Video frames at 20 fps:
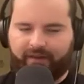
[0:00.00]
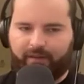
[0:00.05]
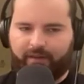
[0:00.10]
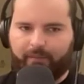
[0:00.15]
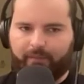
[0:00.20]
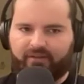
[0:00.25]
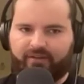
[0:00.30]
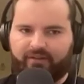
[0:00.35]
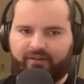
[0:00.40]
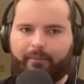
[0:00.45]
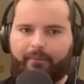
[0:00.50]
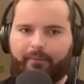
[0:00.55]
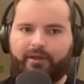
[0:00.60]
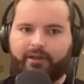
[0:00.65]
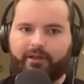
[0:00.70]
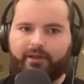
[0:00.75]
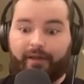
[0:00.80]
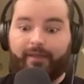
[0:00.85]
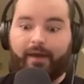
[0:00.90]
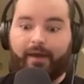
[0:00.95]
them established,
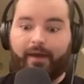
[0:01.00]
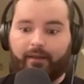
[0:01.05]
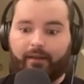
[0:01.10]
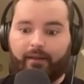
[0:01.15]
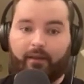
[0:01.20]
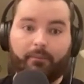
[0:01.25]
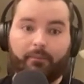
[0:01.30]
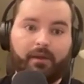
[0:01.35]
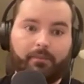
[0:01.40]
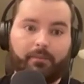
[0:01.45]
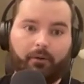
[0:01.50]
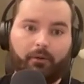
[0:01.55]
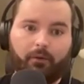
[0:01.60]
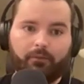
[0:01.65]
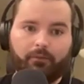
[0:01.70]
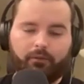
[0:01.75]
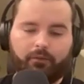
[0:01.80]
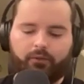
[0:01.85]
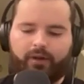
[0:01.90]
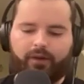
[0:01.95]
and then the
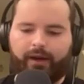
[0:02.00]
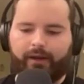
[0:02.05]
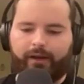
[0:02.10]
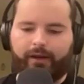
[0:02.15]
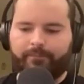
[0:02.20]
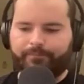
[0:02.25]
people who did it.